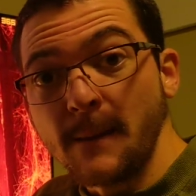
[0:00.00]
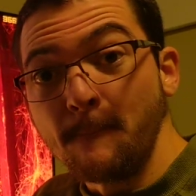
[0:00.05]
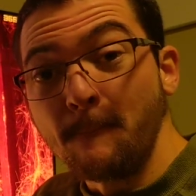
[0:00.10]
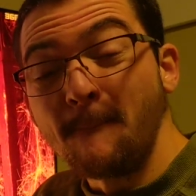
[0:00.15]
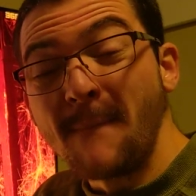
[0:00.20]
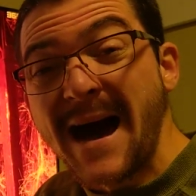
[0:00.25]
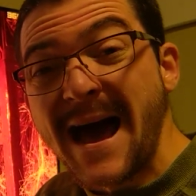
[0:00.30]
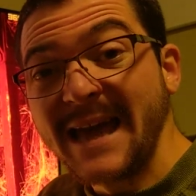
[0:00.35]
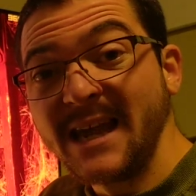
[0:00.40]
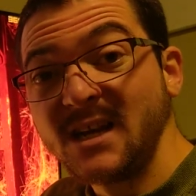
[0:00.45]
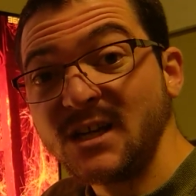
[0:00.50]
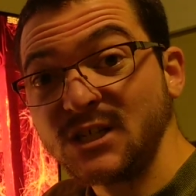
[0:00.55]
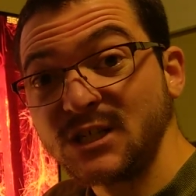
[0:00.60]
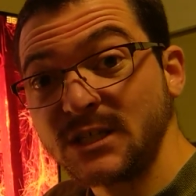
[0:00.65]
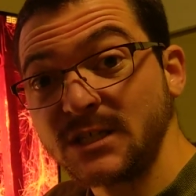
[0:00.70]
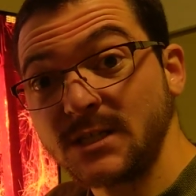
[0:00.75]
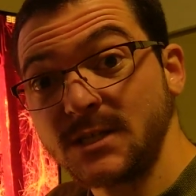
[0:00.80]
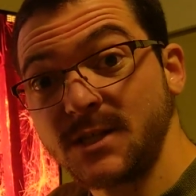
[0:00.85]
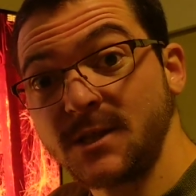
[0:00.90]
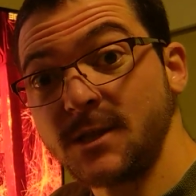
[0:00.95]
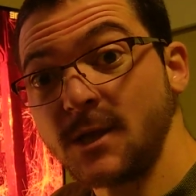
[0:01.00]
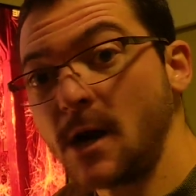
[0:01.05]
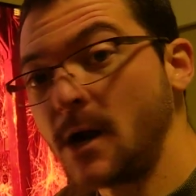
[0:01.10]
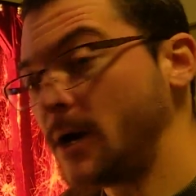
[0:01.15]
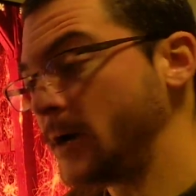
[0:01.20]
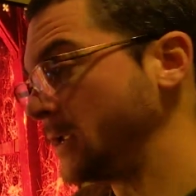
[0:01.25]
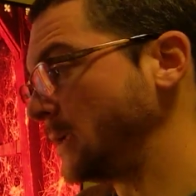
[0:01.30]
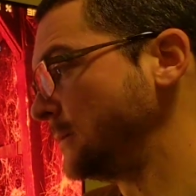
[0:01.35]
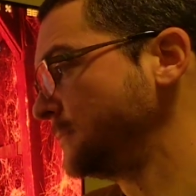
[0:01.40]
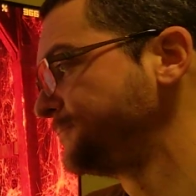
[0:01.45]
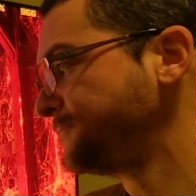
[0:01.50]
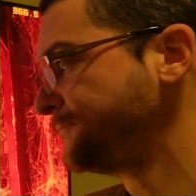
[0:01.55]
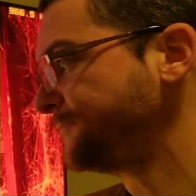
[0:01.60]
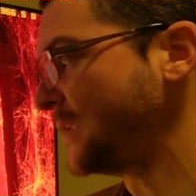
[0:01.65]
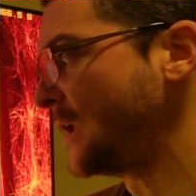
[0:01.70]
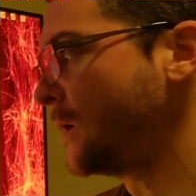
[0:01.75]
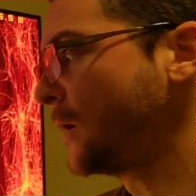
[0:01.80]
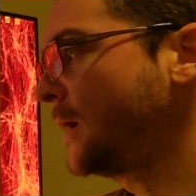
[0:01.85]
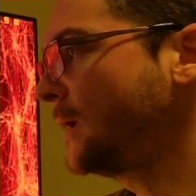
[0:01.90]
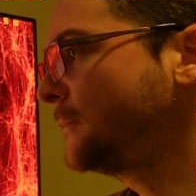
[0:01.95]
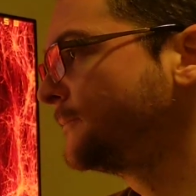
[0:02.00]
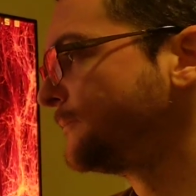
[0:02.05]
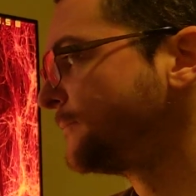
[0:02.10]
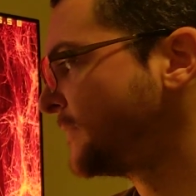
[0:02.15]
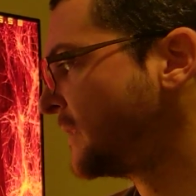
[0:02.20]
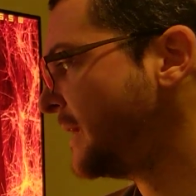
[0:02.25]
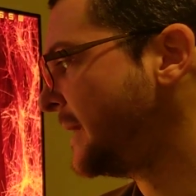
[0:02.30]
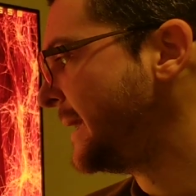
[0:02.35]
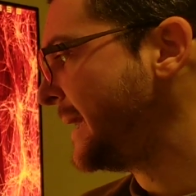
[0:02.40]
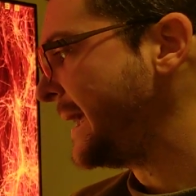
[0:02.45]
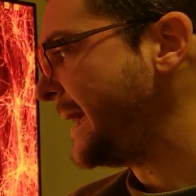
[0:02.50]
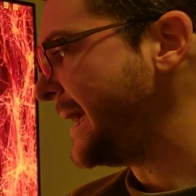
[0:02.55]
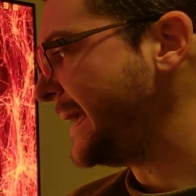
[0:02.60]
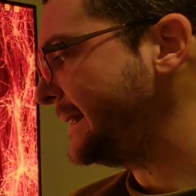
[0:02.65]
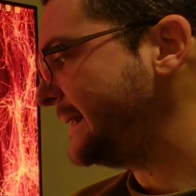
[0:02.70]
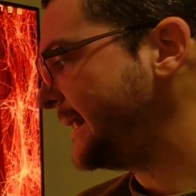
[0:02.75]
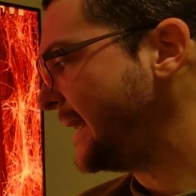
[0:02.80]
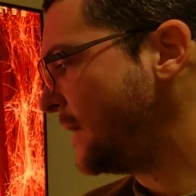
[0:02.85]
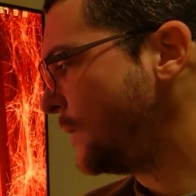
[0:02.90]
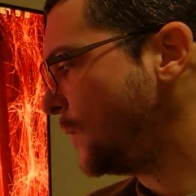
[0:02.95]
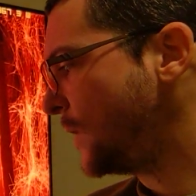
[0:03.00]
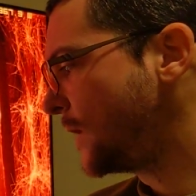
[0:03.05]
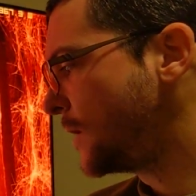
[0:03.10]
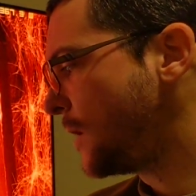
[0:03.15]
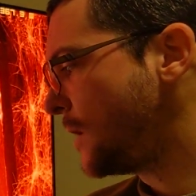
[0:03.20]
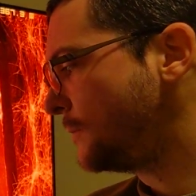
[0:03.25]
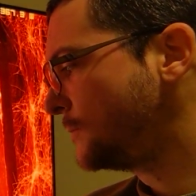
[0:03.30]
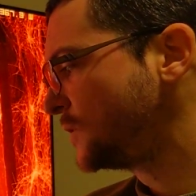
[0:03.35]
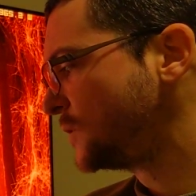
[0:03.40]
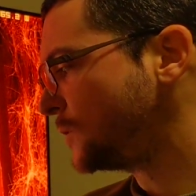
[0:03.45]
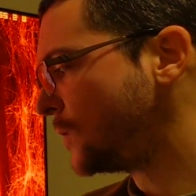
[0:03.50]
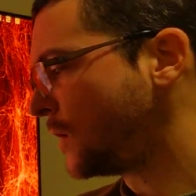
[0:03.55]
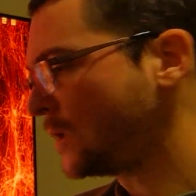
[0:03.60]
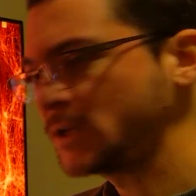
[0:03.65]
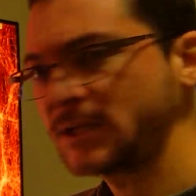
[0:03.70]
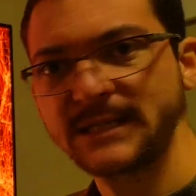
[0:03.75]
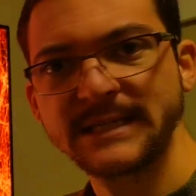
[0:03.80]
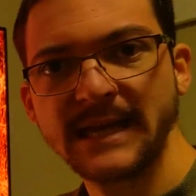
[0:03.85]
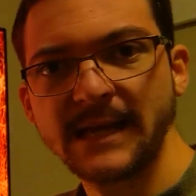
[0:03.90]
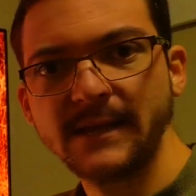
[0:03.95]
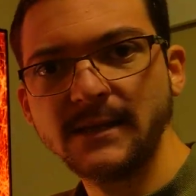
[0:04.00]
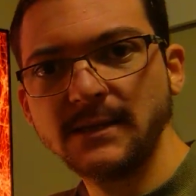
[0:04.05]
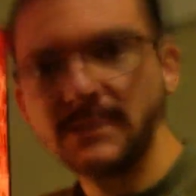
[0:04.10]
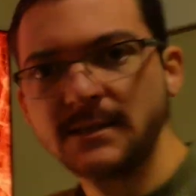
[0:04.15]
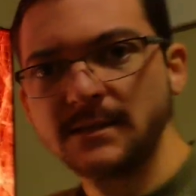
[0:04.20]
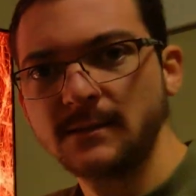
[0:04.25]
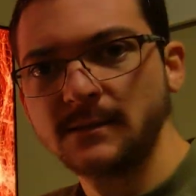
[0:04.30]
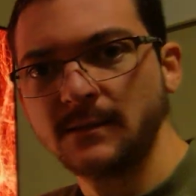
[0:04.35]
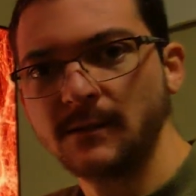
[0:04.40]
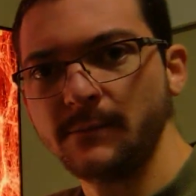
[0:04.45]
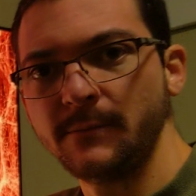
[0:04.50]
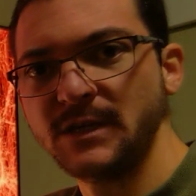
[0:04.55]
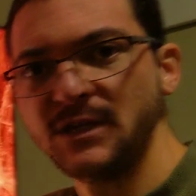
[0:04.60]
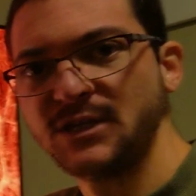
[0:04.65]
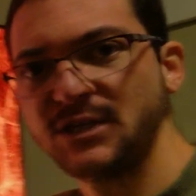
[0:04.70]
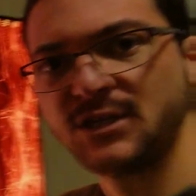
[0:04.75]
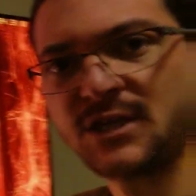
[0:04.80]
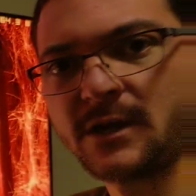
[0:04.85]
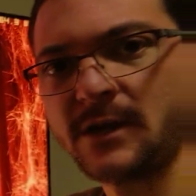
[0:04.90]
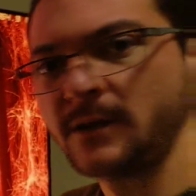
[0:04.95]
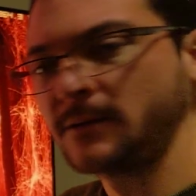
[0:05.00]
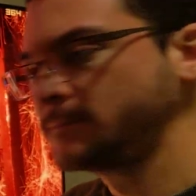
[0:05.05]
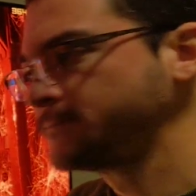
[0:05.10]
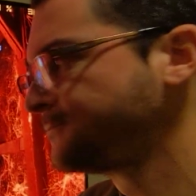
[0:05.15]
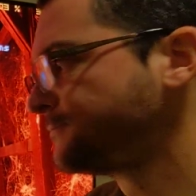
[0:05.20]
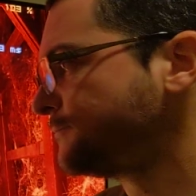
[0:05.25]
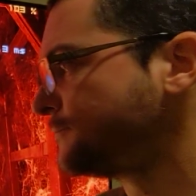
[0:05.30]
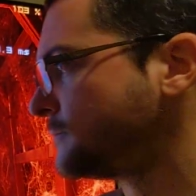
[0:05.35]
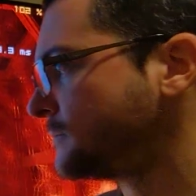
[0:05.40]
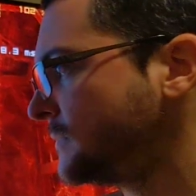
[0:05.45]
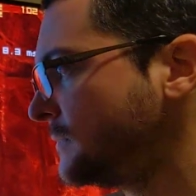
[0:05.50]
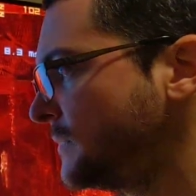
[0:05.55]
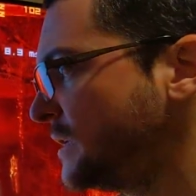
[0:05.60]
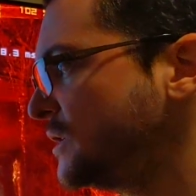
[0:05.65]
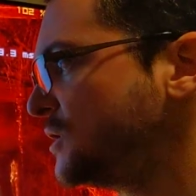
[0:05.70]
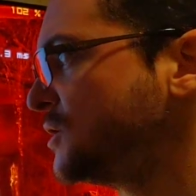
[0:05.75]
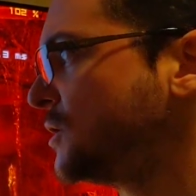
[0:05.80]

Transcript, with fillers: minus 30, okay? And then we come to all settings. Let me, show, let me